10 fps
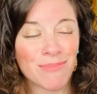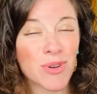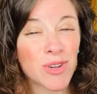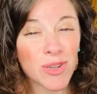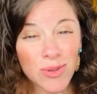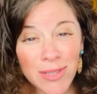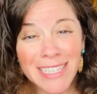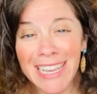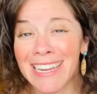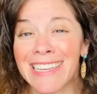
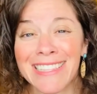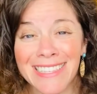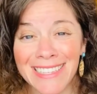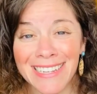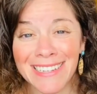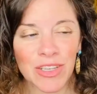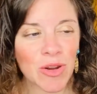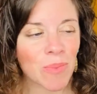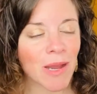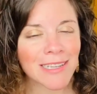producing any insulin.
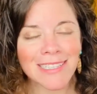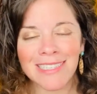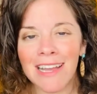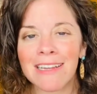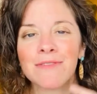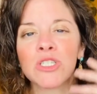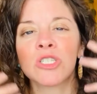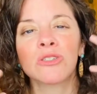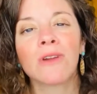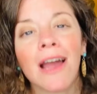Your body's not even
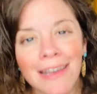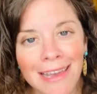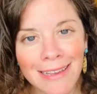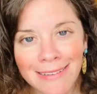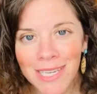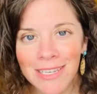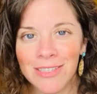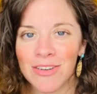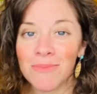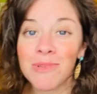trying
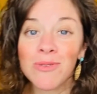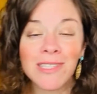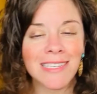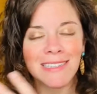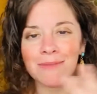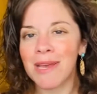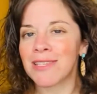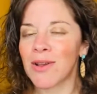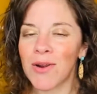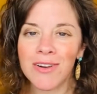because your immune system
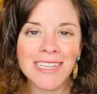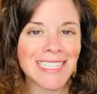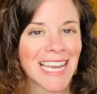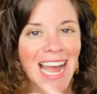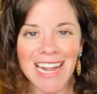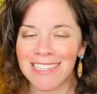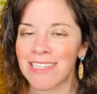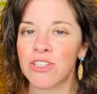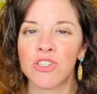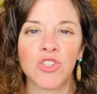has already attacked
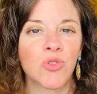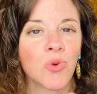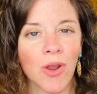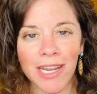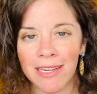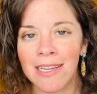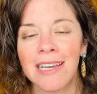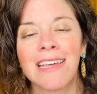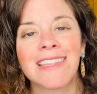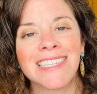and destroyed
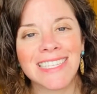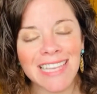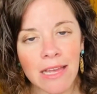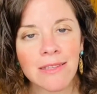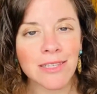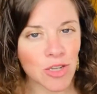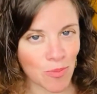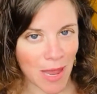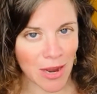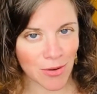the cells in your
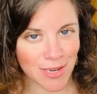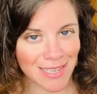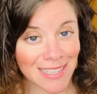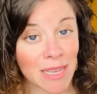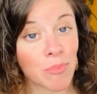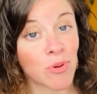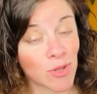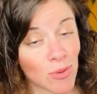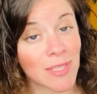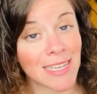pancreas that
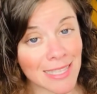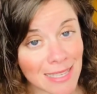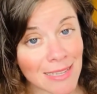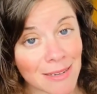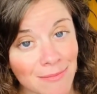produce insulin.